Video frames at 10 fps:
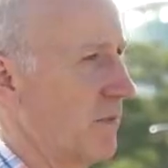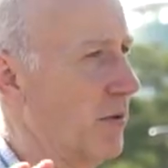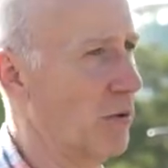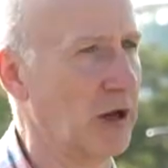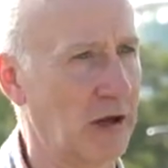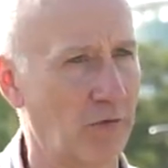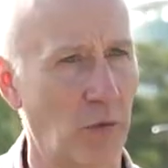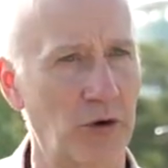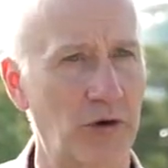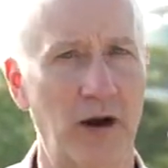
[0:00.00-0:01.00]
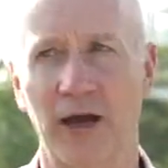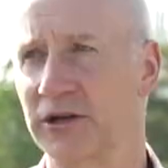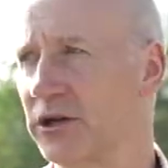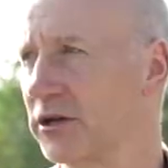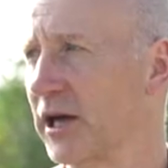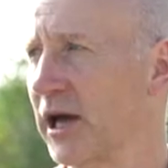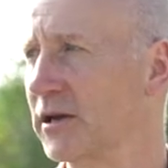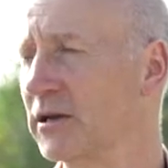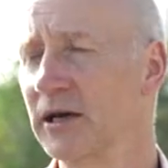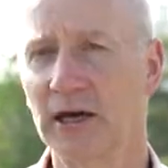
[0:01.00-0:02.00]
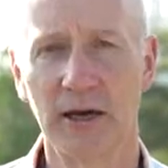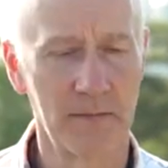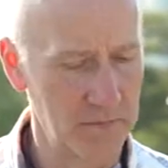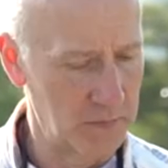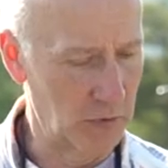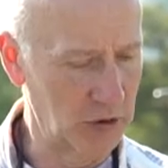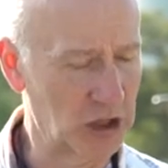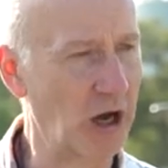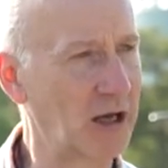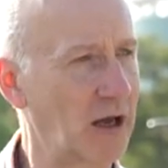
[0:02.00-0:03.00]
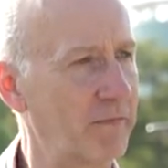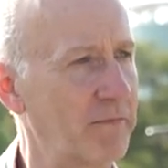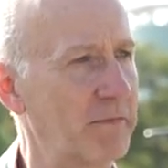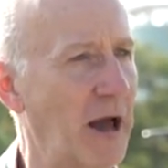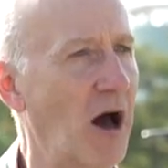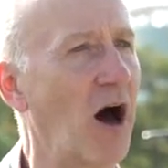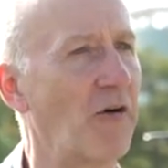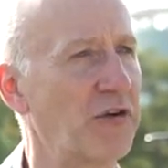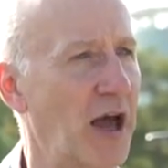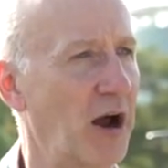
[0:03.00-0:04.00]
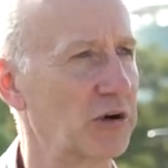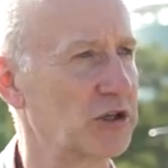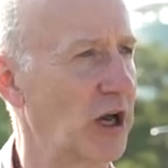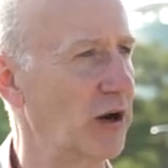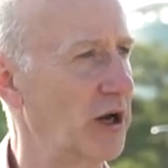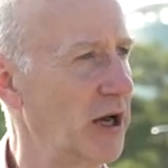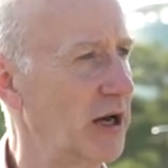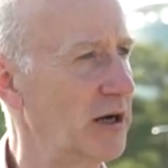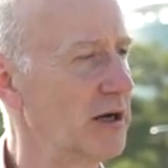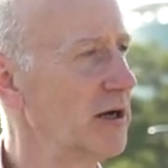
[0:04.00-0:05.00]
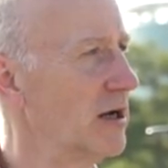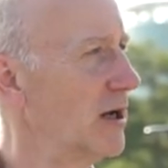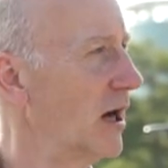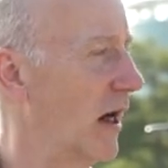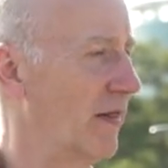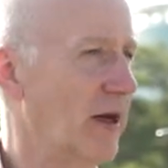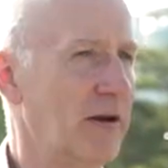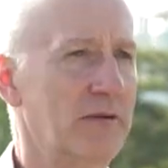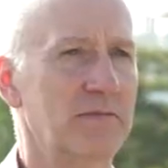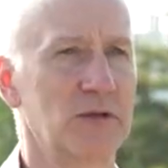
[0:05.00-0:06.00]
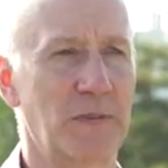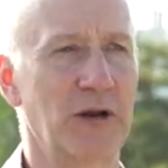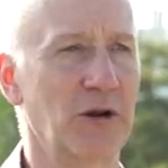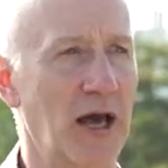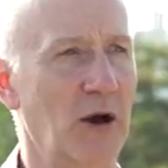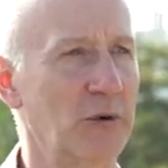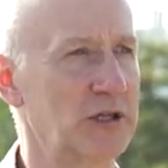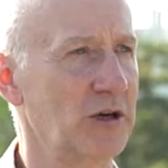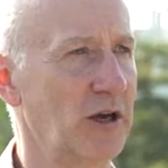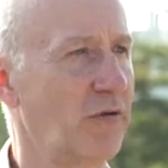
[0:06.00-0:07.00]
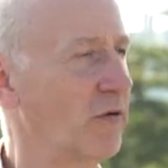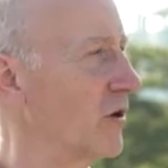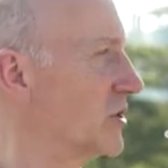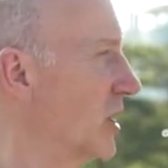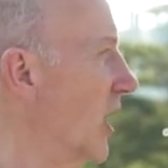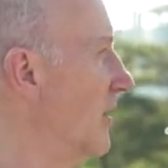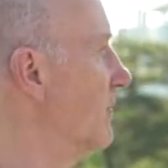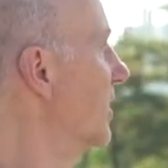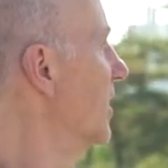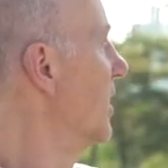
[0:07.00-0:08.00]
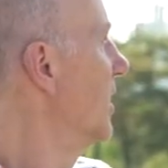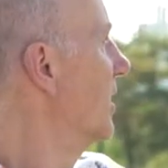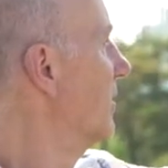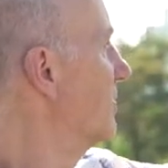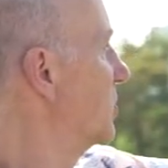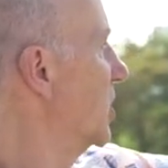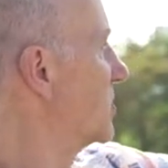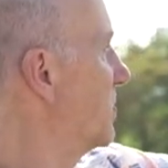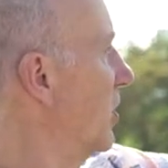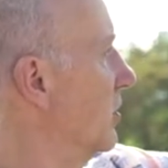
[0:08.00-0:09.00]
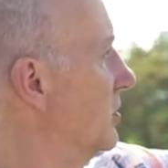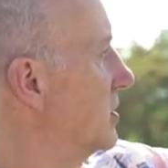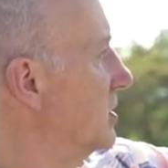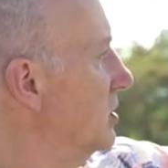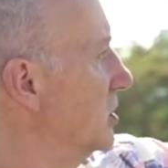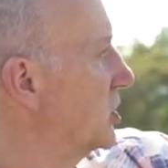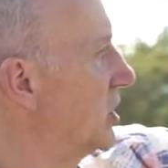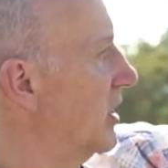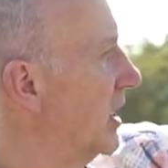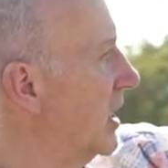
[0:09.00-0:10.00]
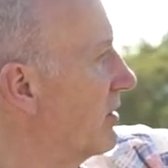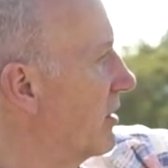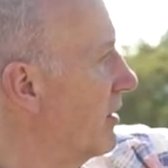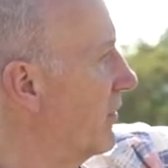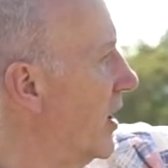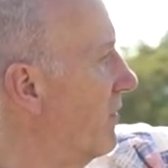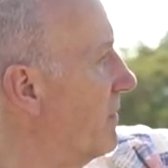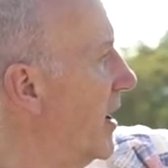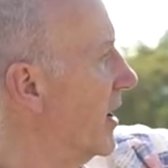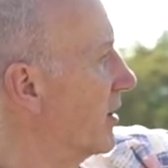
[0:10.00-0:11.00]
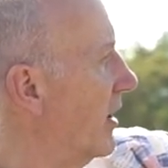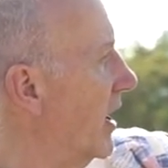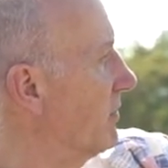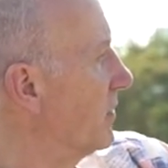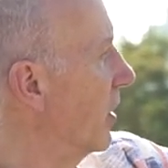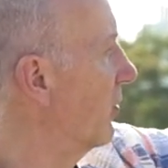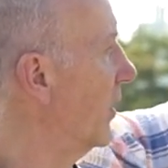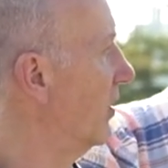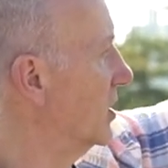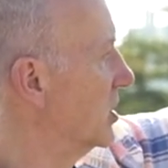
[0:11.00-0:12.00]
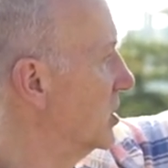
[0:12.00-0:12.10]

if people want to have a wander around it, you can. But we'll try and give about half an hour or so here, and then depending on how we're doing, if we've got time, just beyond, you can see that area over there of bare ground. Beyond that, there's